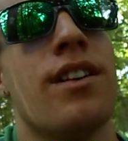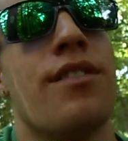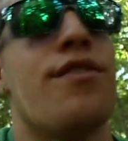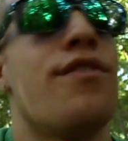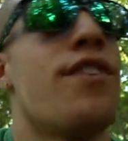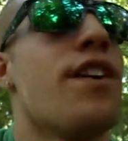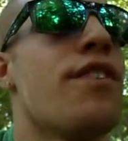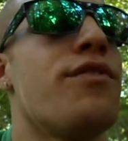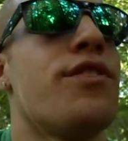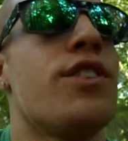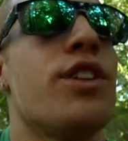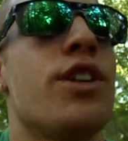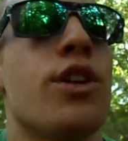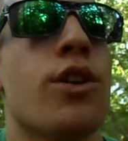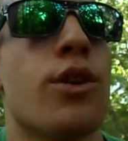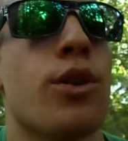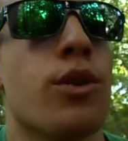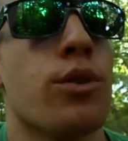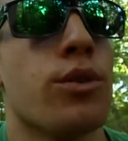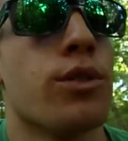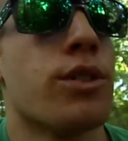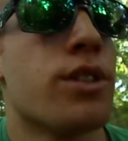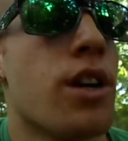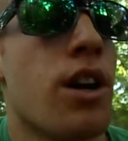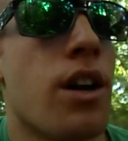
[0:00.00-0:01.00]
a
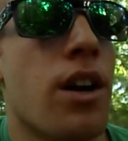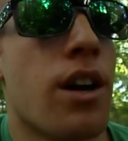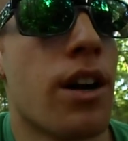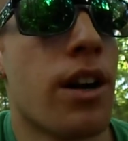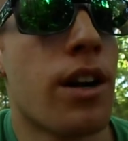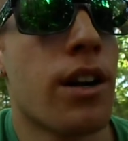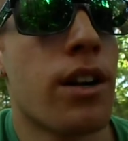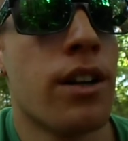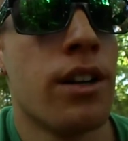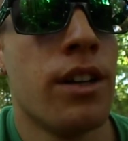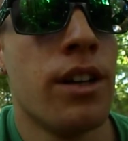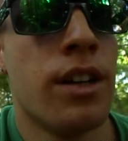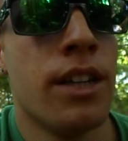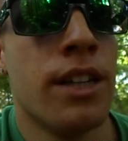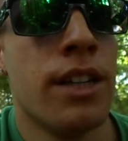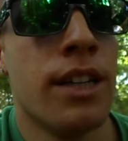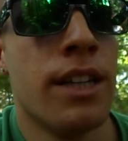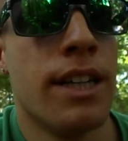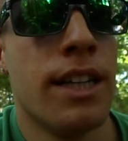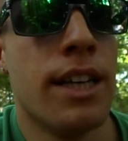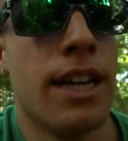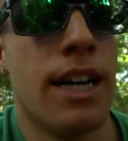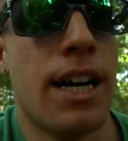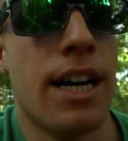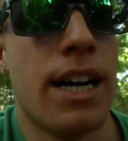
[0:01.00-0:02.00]
50-year-old car,
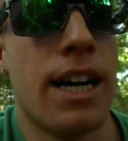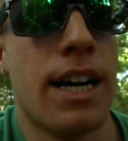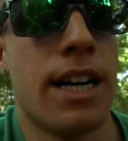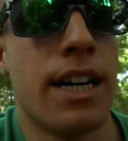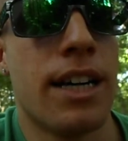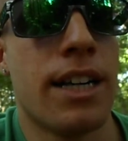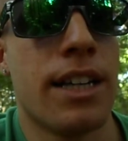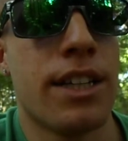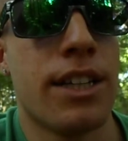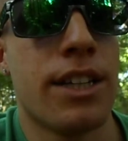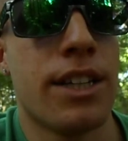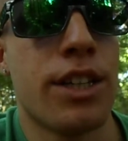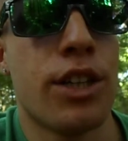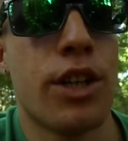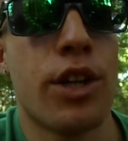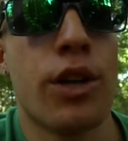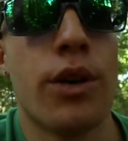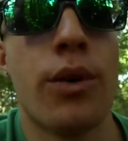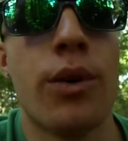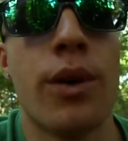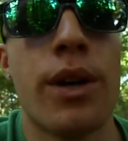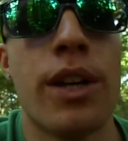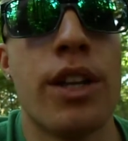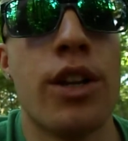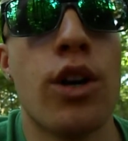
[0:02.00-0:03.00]

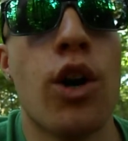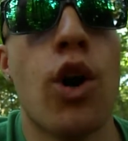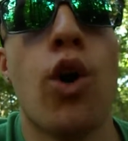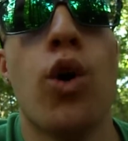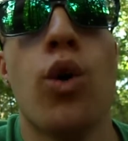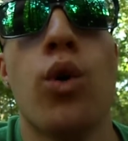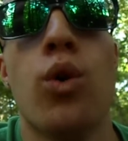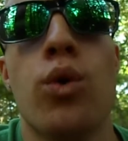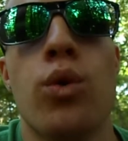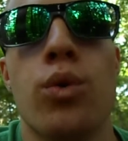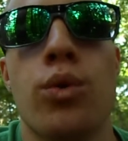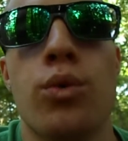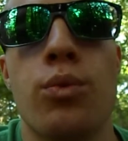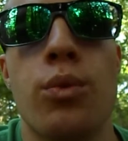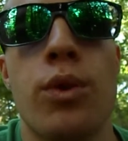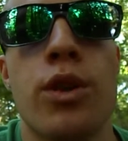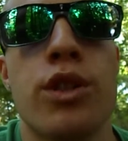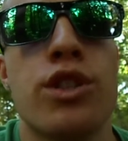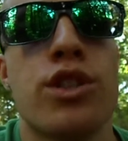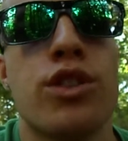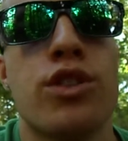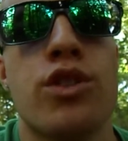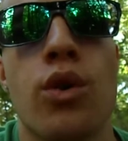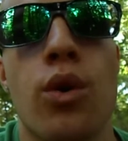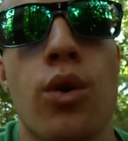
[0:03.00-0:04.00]
an old
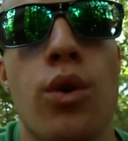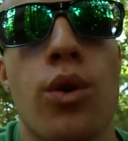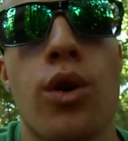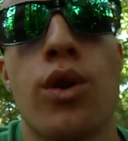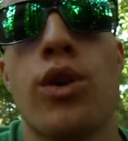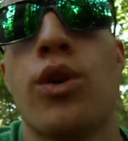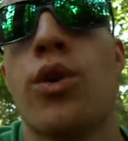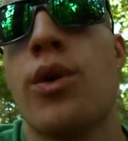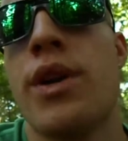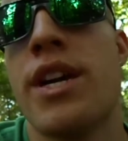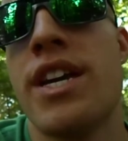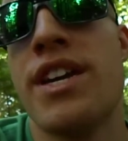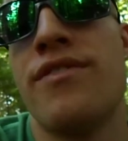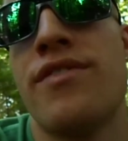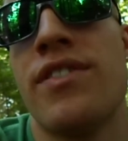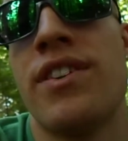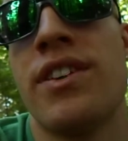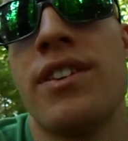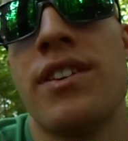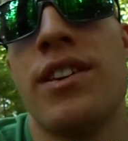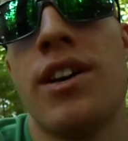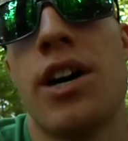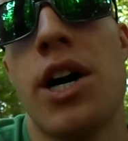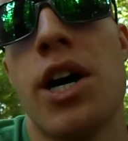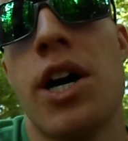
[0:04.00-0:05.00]
restored or
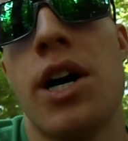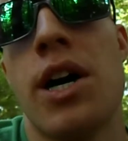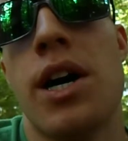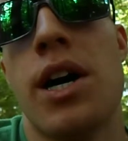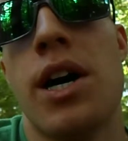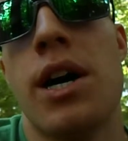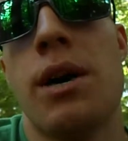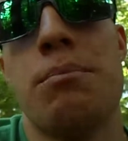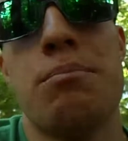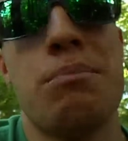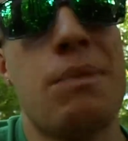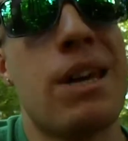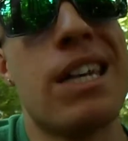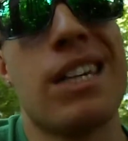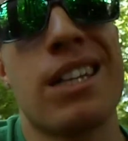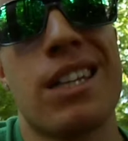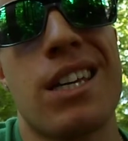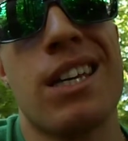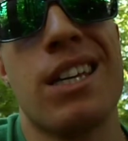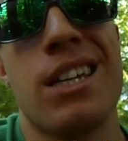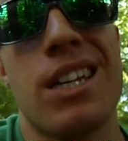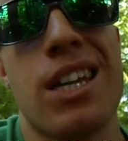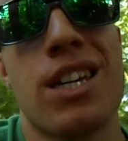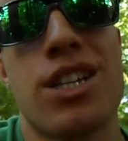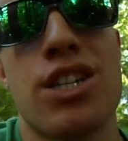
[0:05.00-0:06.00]
even a
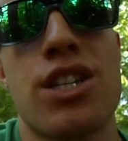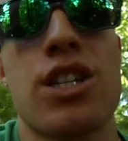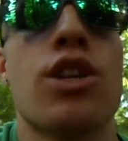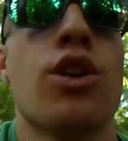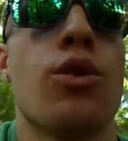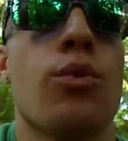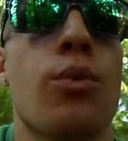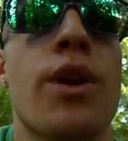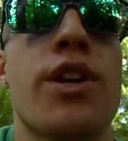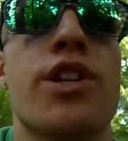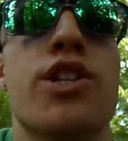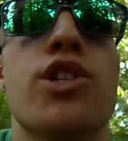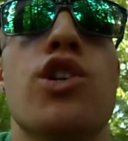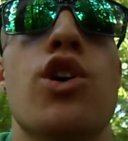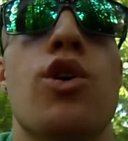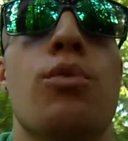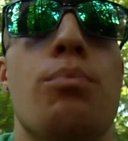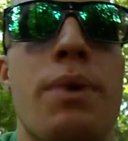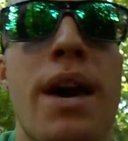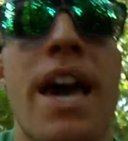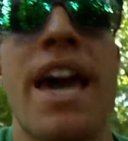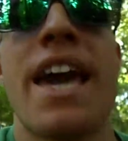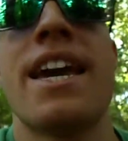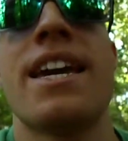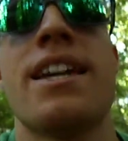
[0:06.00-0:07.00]
mint condition original
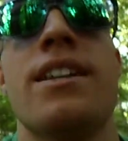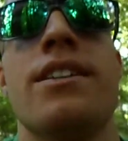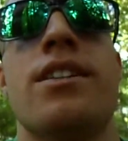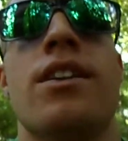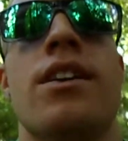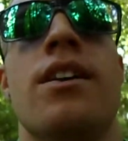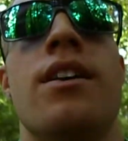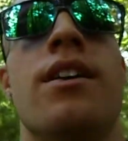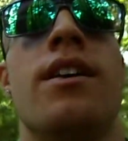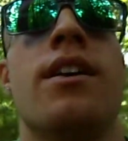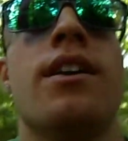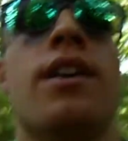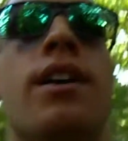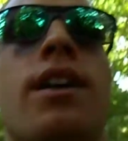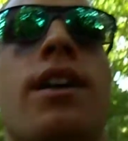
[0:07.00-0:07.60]
paint